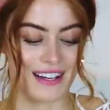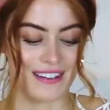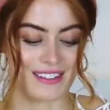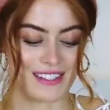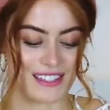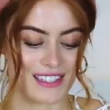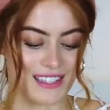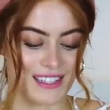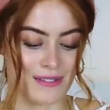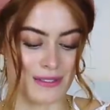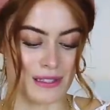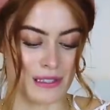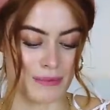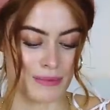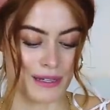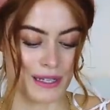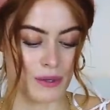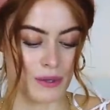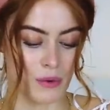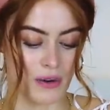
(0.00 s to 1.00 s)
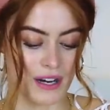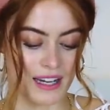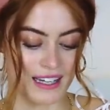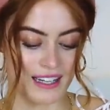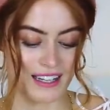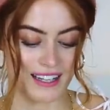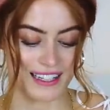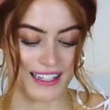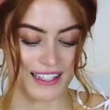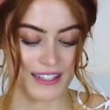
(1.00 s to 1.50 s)
else seems to be quite
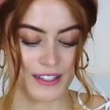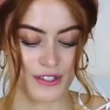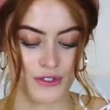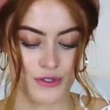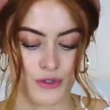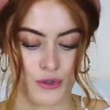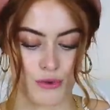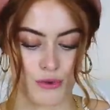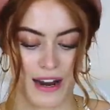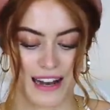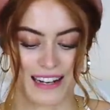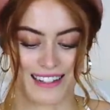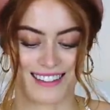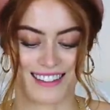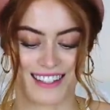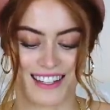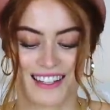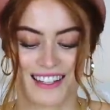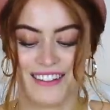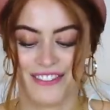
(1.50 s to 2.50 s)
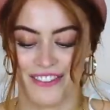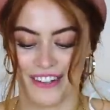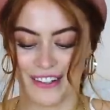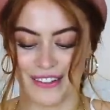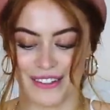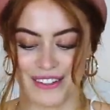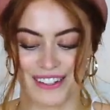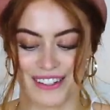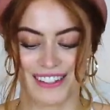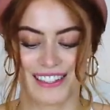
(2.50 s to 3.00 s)
like trend
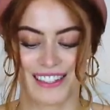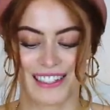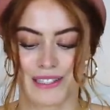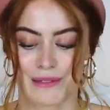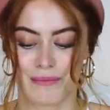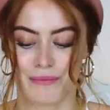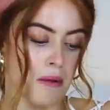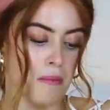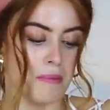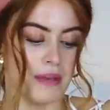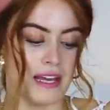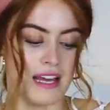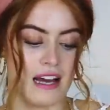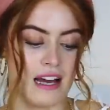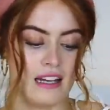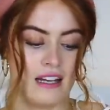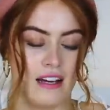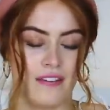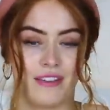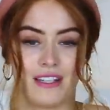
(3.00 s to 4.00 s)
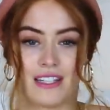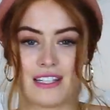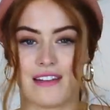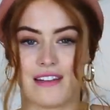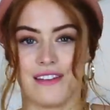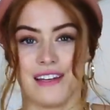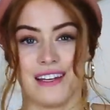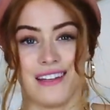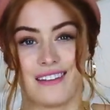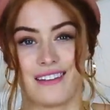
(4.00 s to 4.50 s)
focused. But yeah, I love this. I
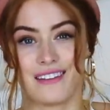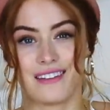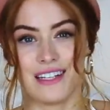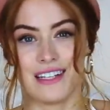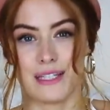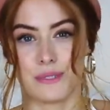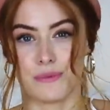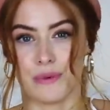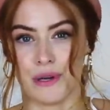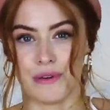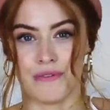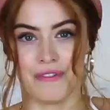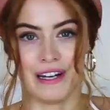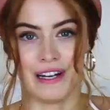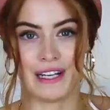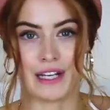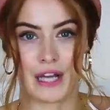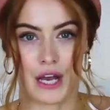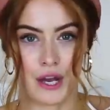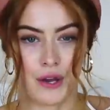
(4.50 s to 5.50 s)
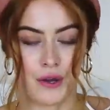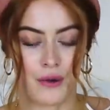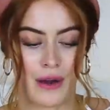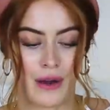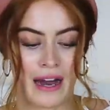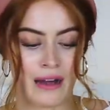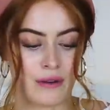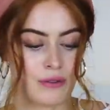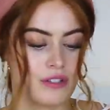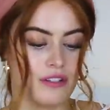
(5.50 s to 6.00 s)
think this won't really go
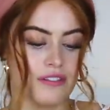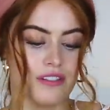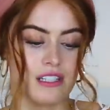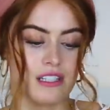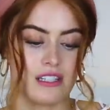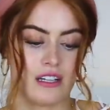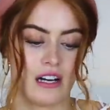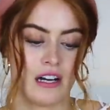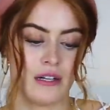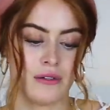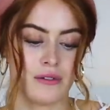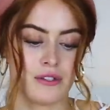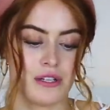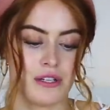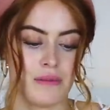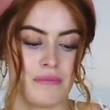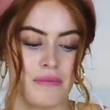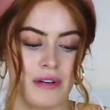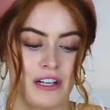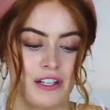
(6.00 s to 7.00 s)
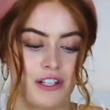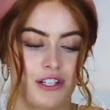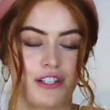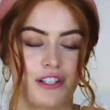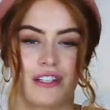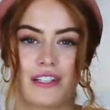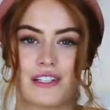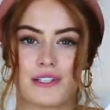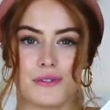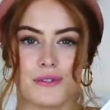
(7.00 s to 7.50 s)
out of style too much,
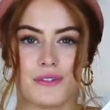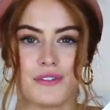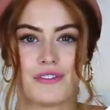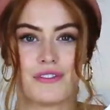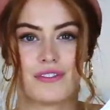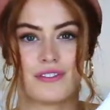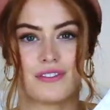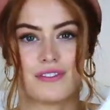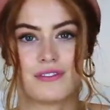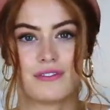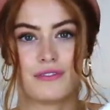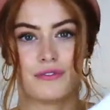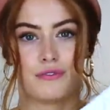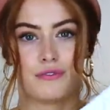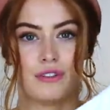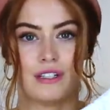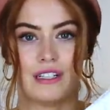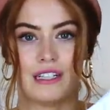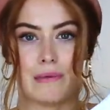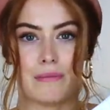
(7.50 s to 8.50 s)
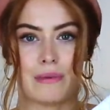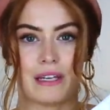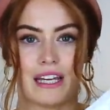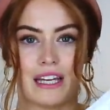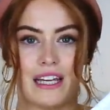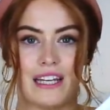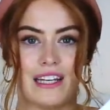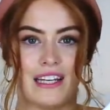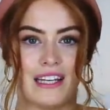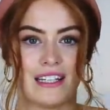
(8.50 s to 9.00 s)
this sort of frilly
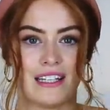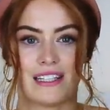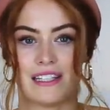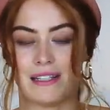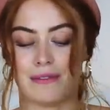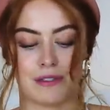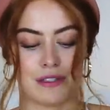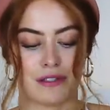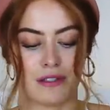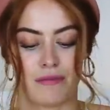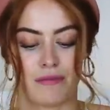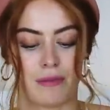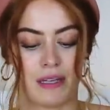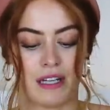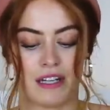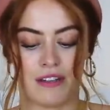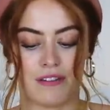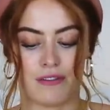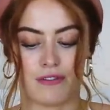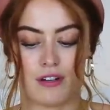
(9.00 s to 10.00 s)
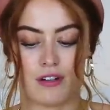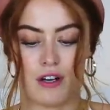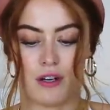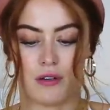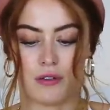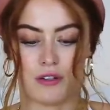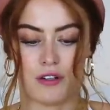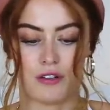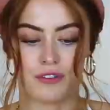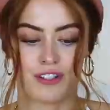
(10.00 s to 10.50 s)
bikini. It seems to have been in for a
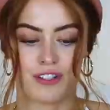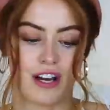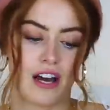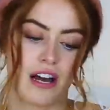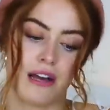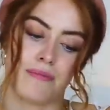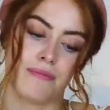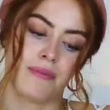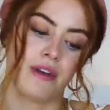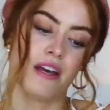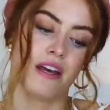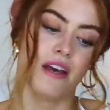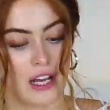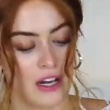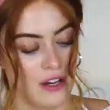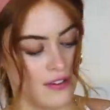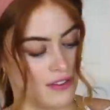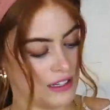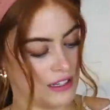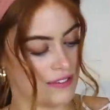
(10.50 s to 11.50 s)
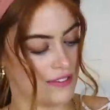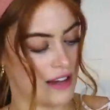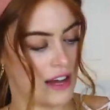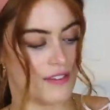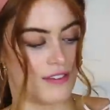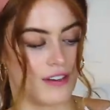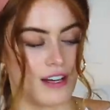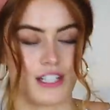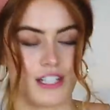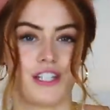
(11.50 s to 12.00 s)
long, long time. I don't think I've
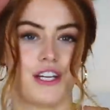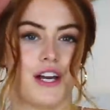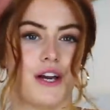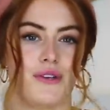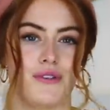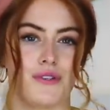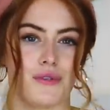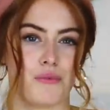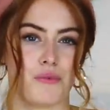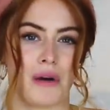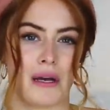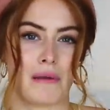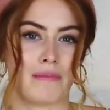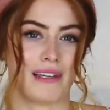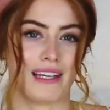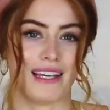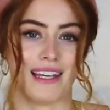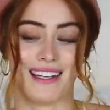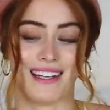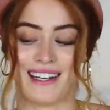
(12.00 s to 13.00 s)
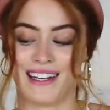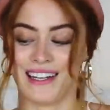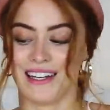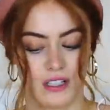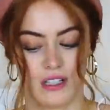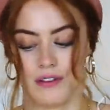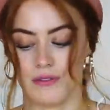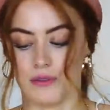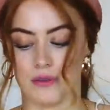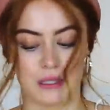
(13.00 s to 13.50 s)
ever actually owned a white bikini.
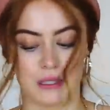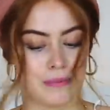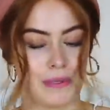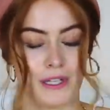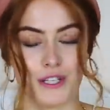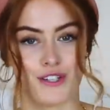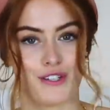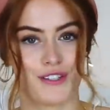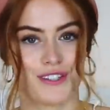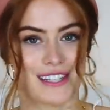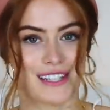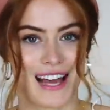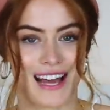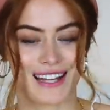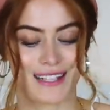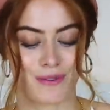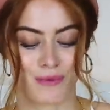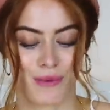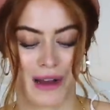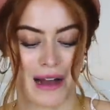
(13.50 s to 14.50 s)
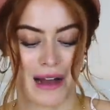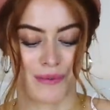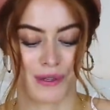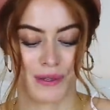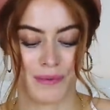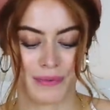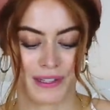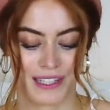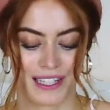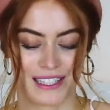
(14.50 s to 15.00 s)
I've always been too scared to wear
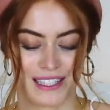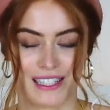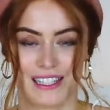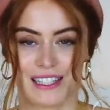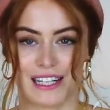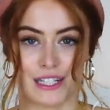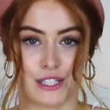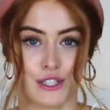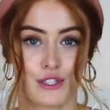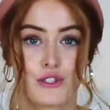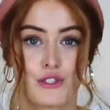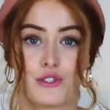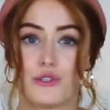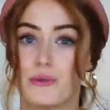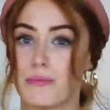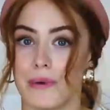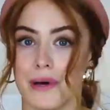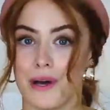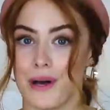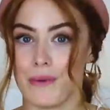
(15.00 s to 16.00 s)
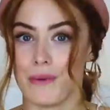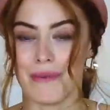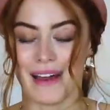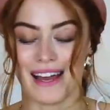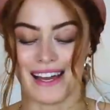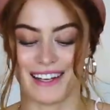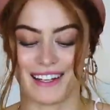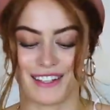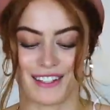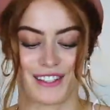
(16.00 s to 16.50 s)
one, but this is like super
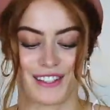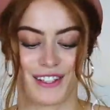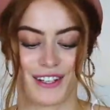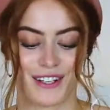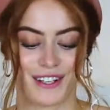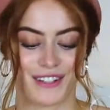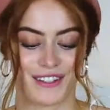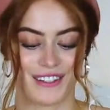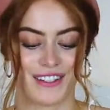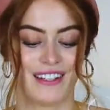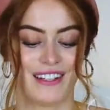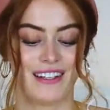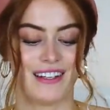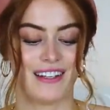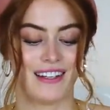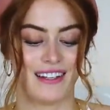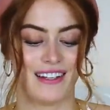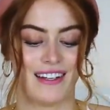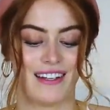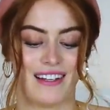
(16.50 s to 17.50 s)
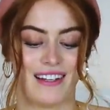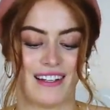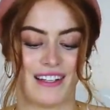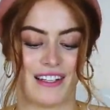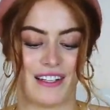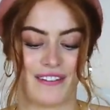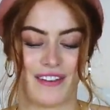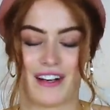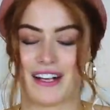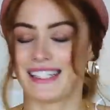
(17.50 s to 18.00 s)
opaque, so
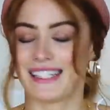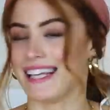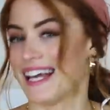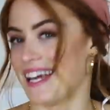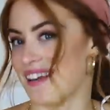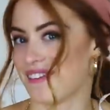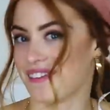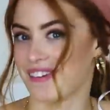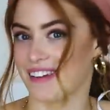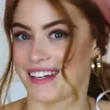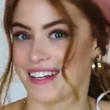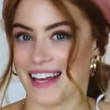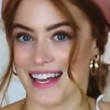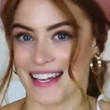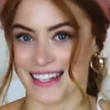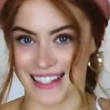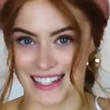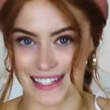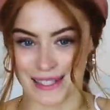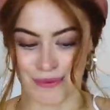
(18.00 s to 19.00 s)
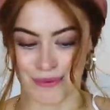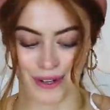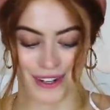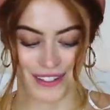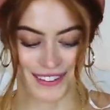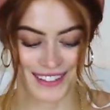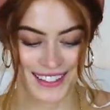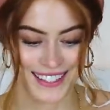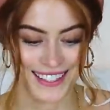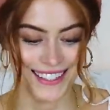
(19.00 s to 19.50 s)
you're very safe in this
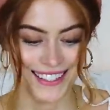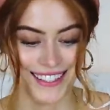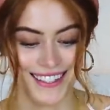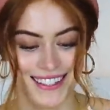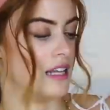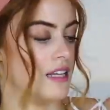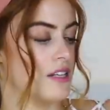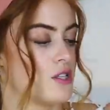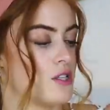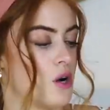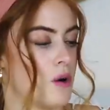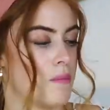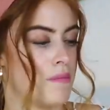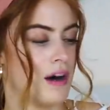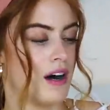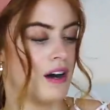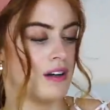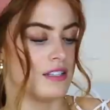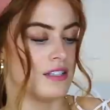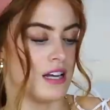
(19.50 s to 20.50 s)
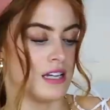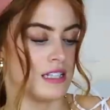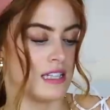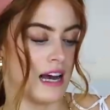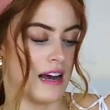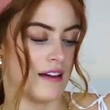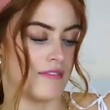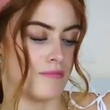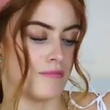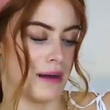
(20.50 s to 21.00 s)
one. And the top part does
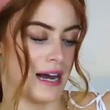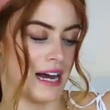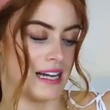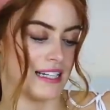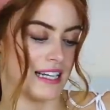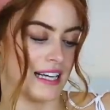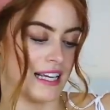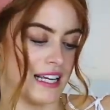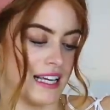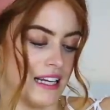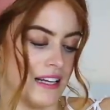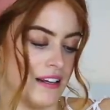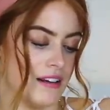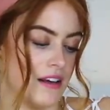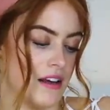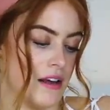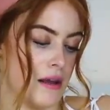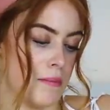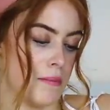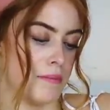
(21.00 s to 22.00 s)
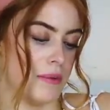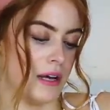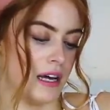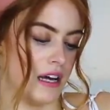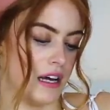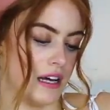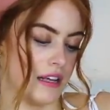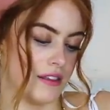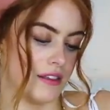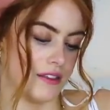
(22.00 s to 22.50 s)
have padding in it,
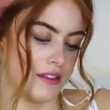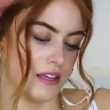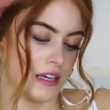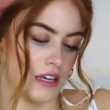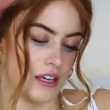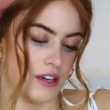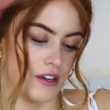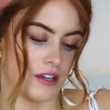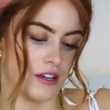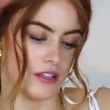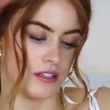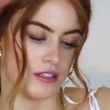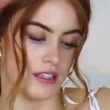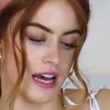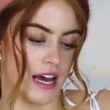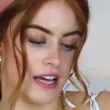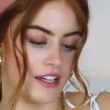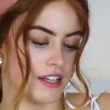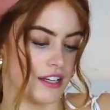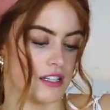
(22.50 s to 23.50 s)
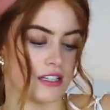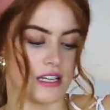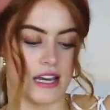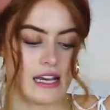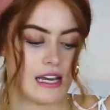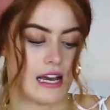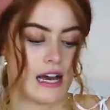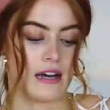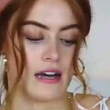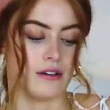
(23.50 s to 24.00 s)
but I think you can, yeah, you can
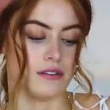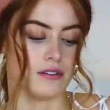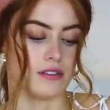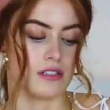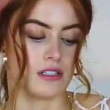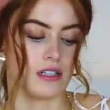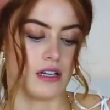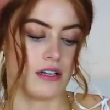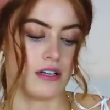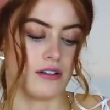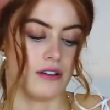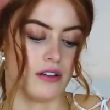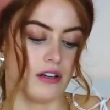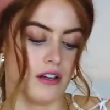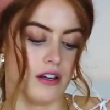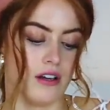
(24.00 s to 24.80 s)
take it out. So